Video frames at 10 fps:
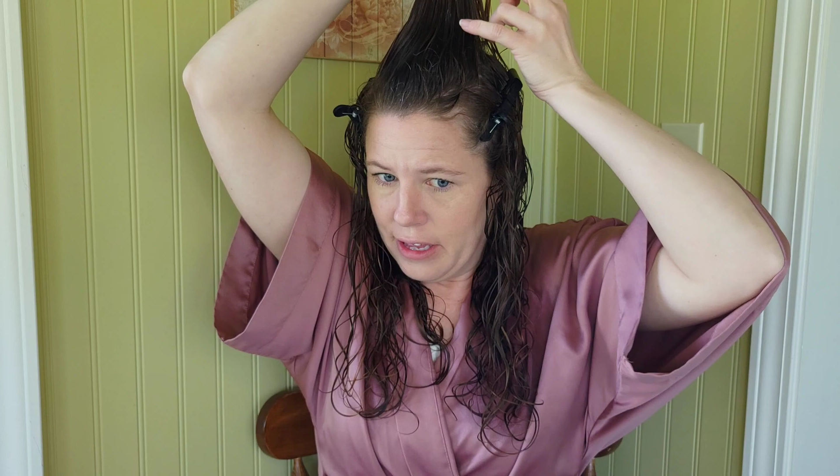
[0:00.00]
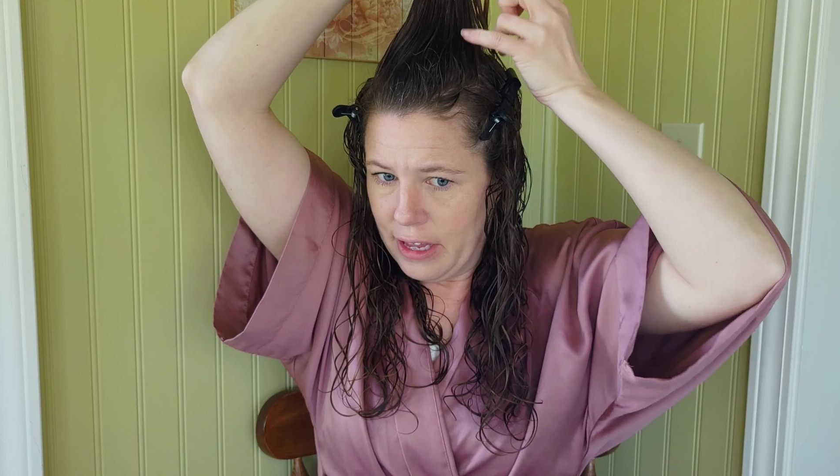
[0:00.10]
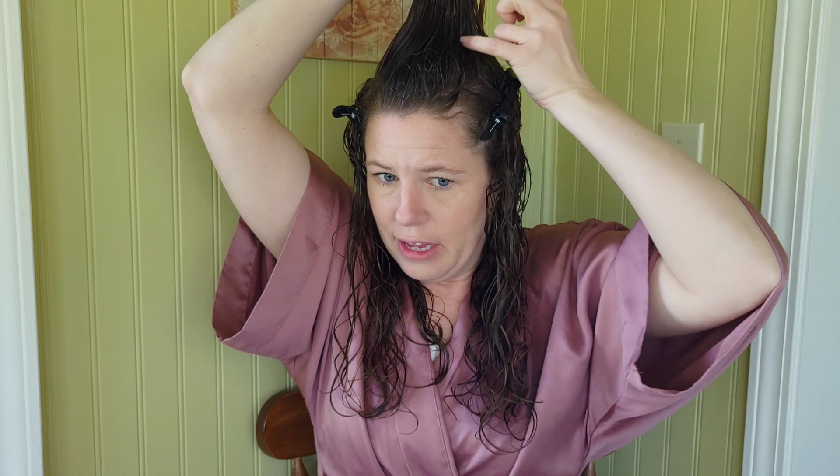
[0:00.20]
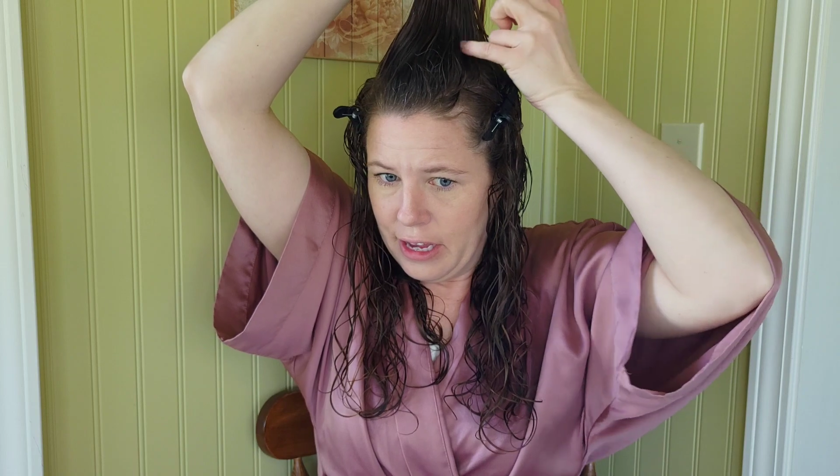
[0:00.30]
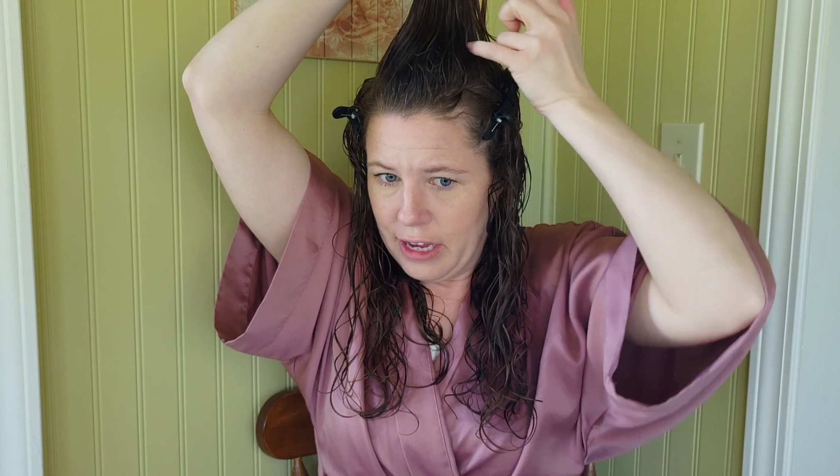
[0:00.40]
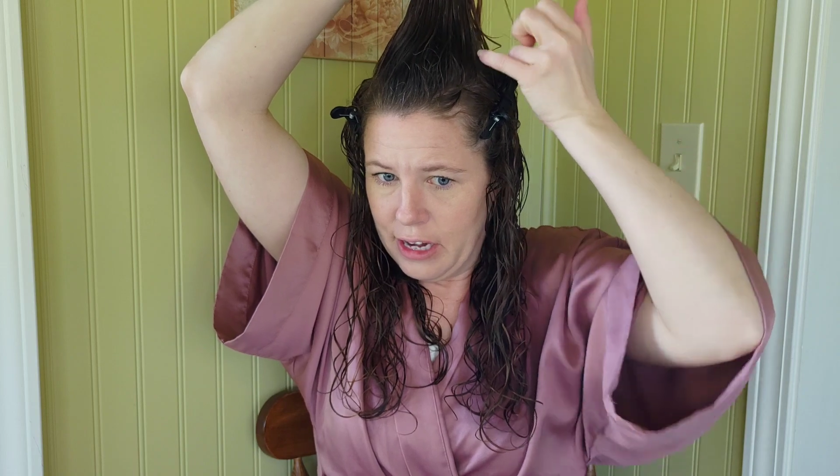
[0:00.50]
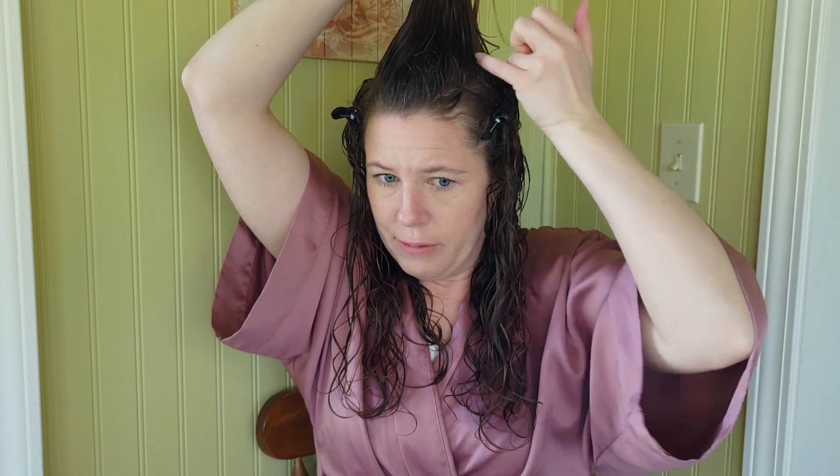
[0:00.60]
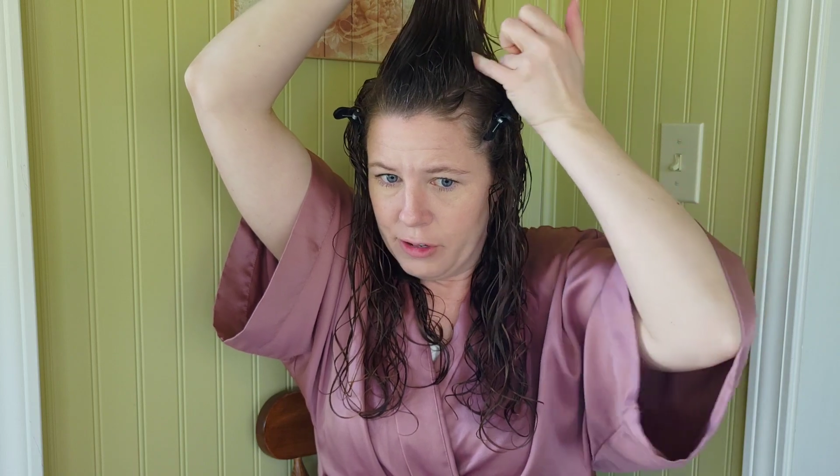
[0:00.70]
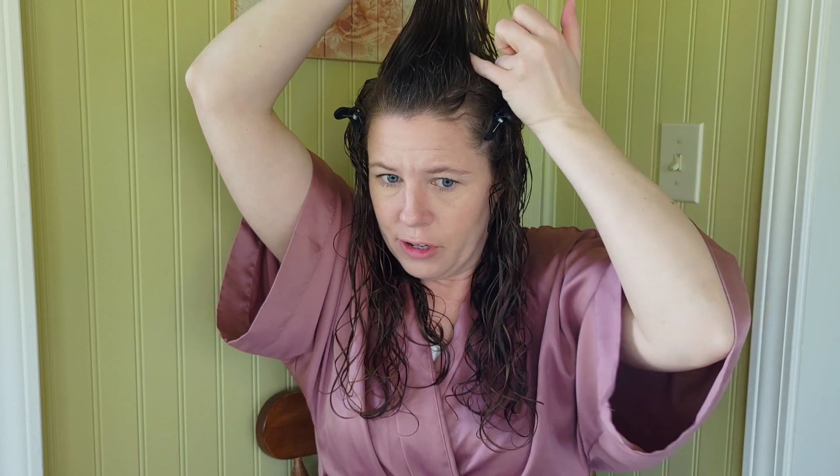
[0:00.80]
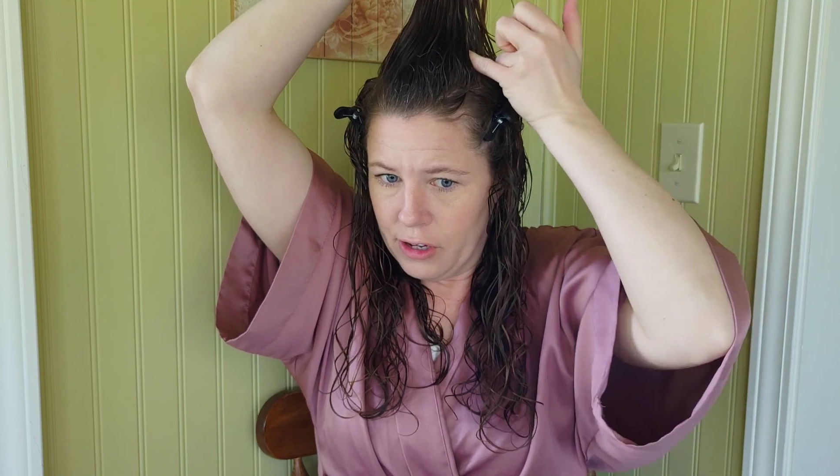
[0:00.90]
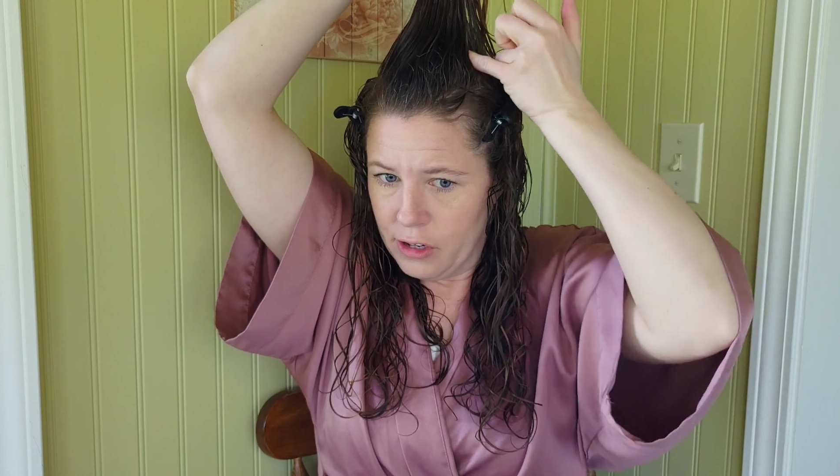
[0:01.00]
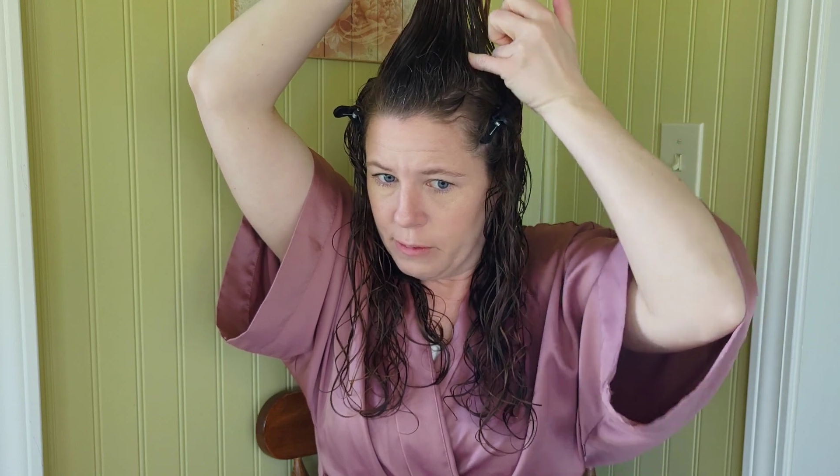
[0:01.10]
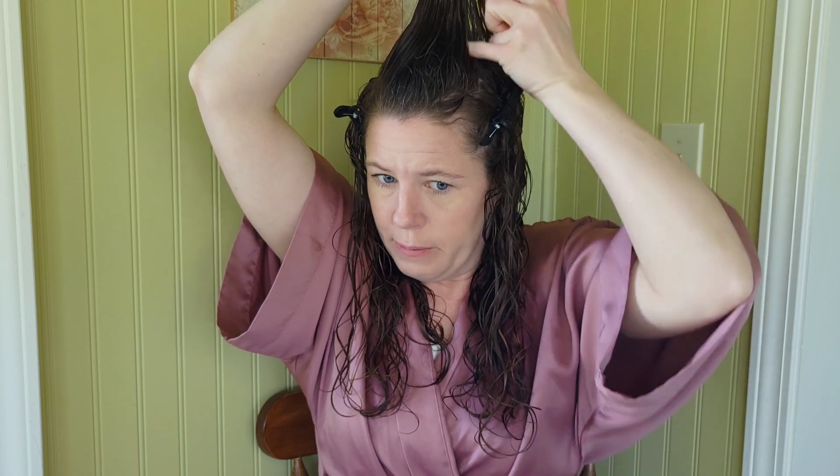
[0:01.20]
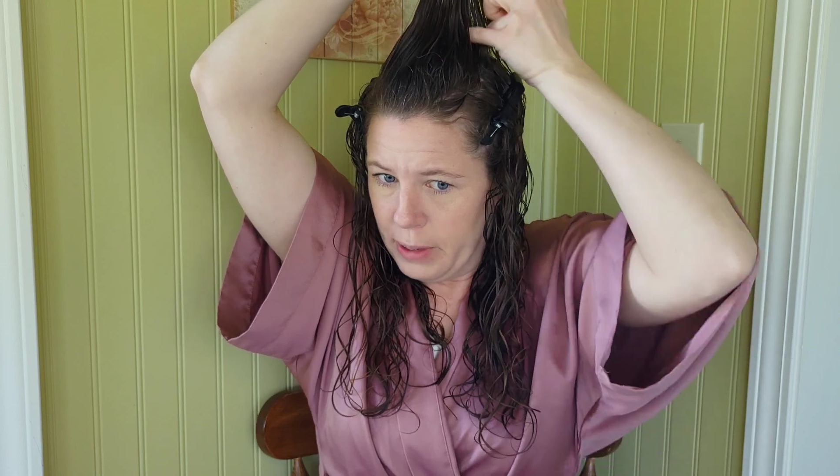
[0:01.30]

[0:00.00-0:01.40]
And I'm just gonna use my